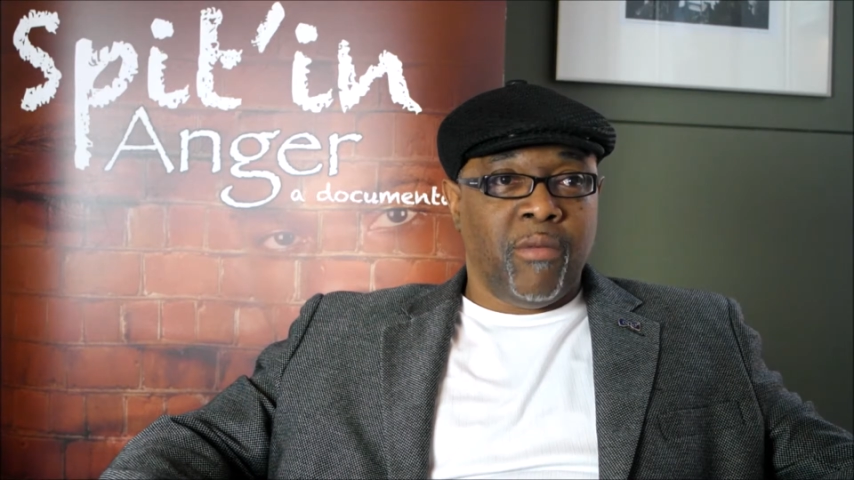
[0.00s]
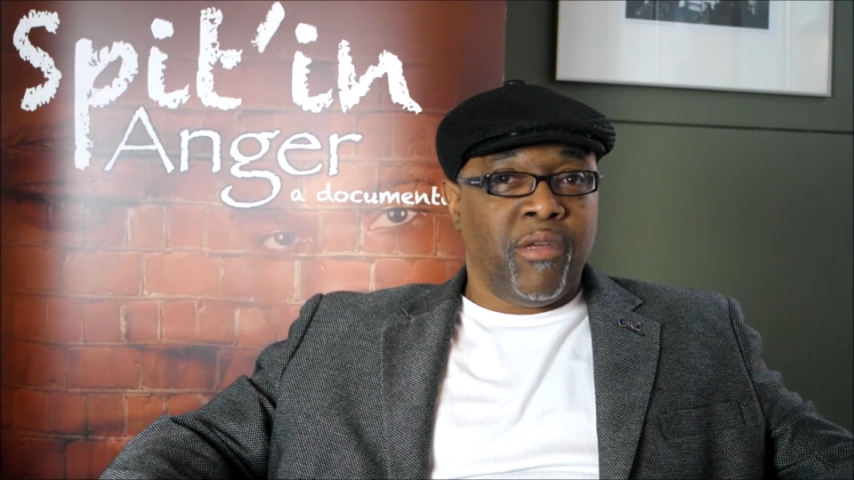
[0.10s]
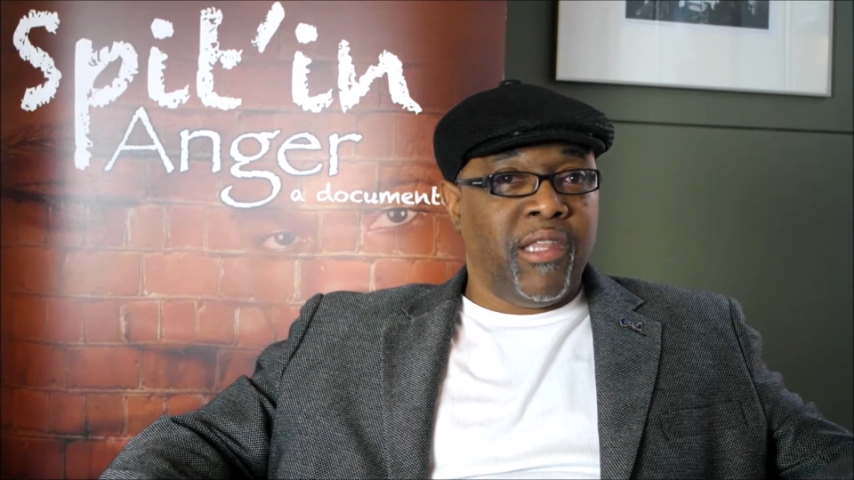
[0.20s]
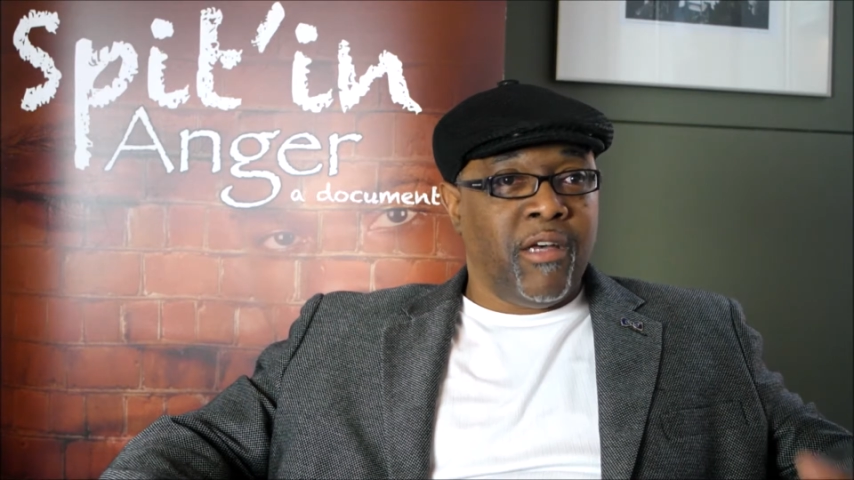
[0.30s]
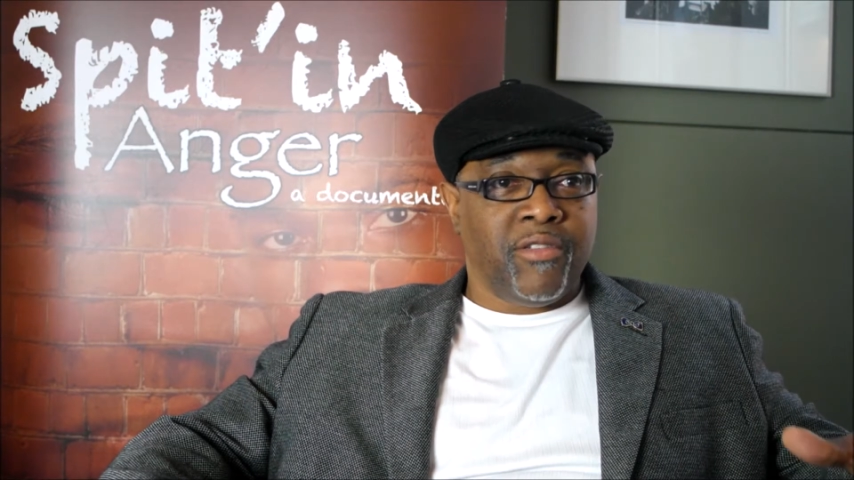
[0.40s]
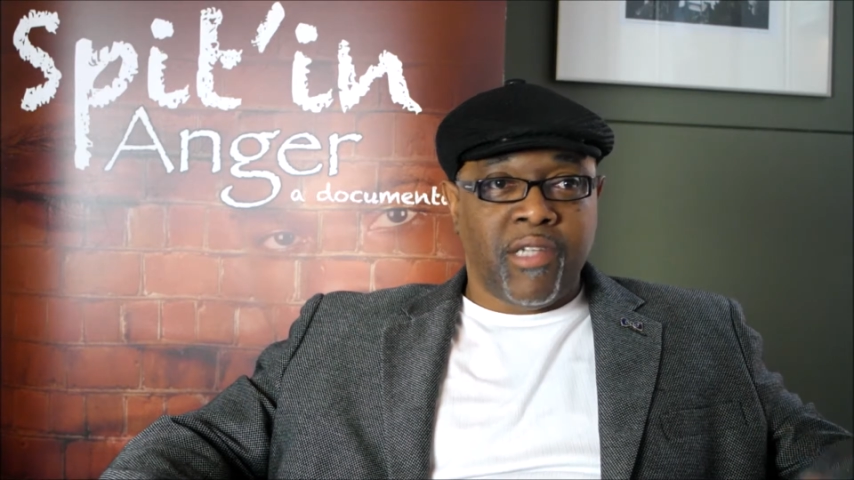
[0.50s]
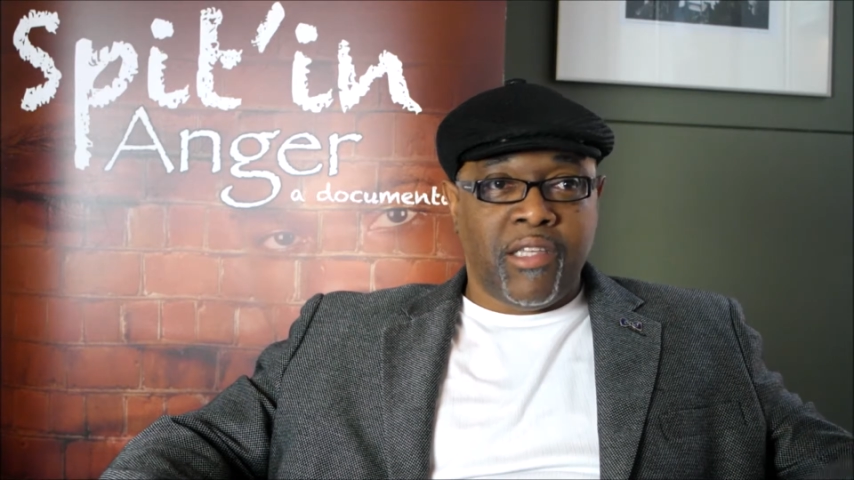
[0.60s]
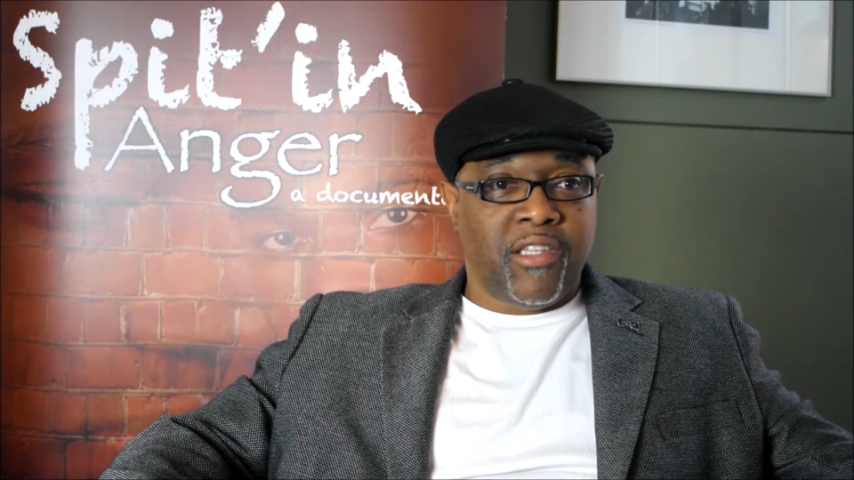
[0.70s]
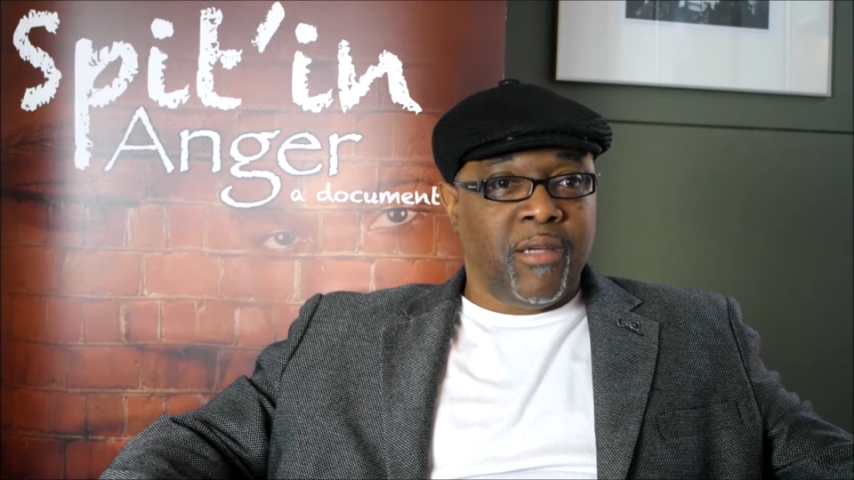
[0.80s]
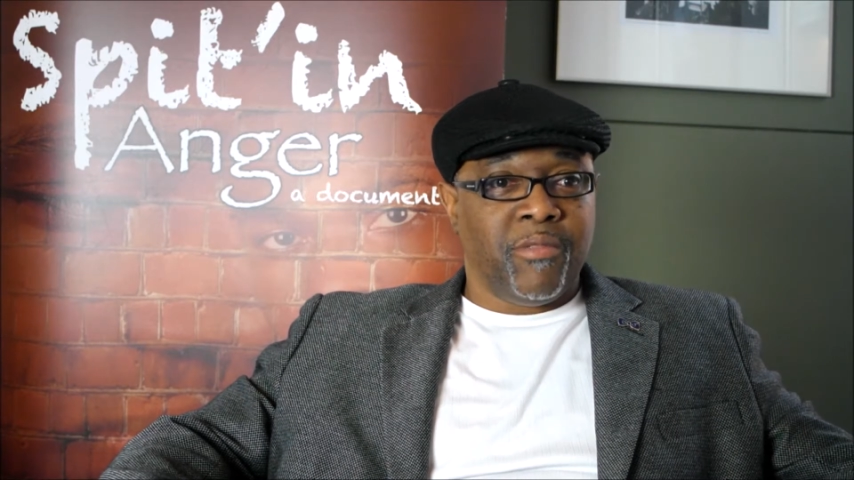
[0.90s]
and they'll say
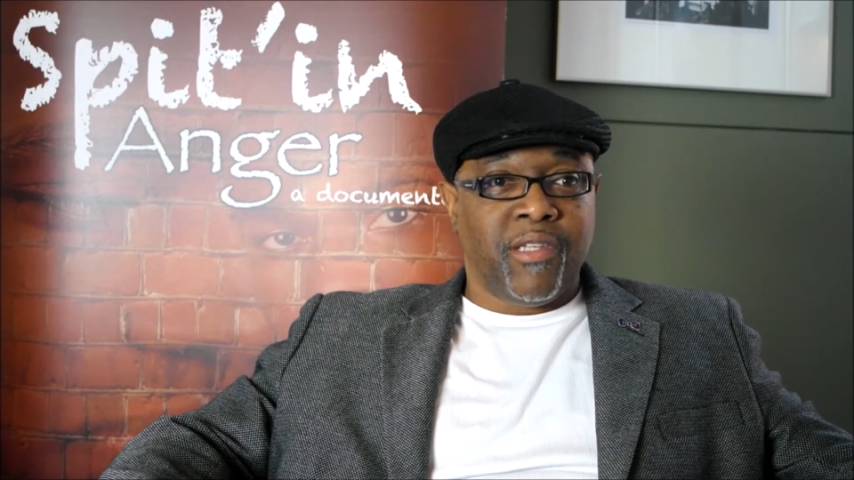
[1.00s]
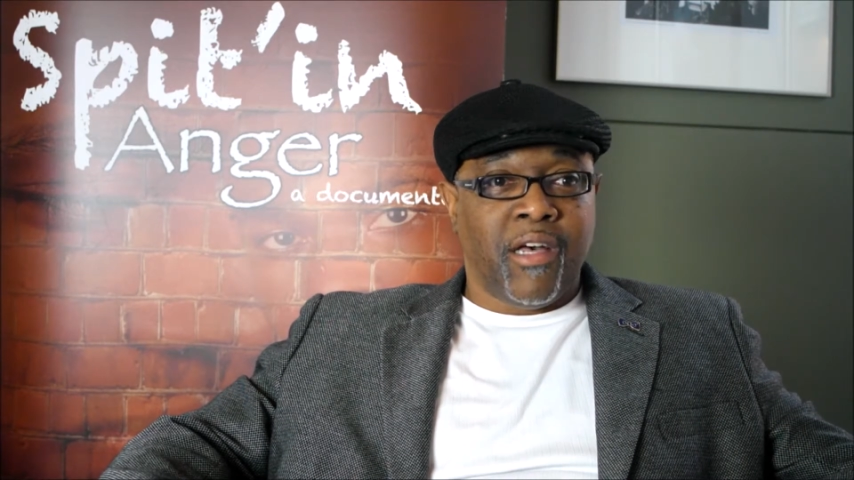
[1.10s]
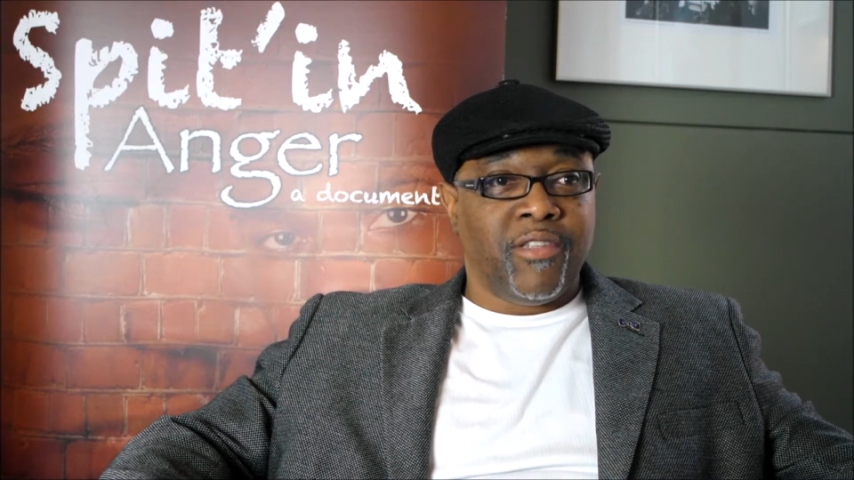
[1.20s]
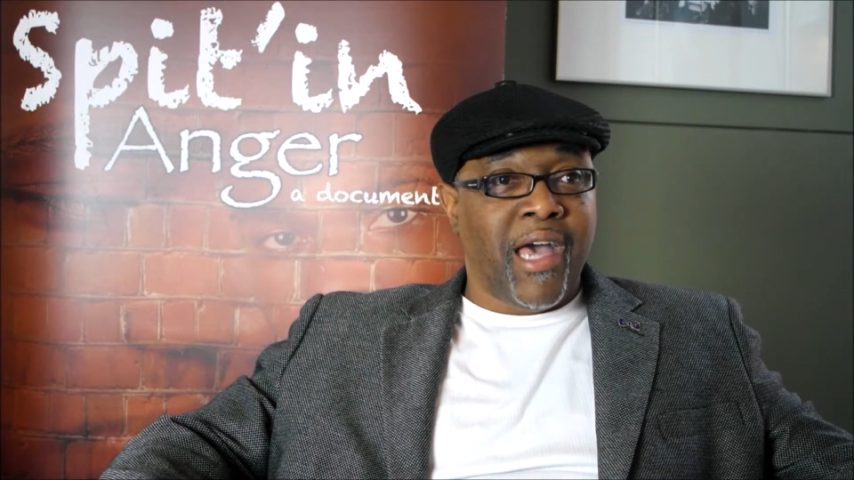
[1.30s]
to themselves,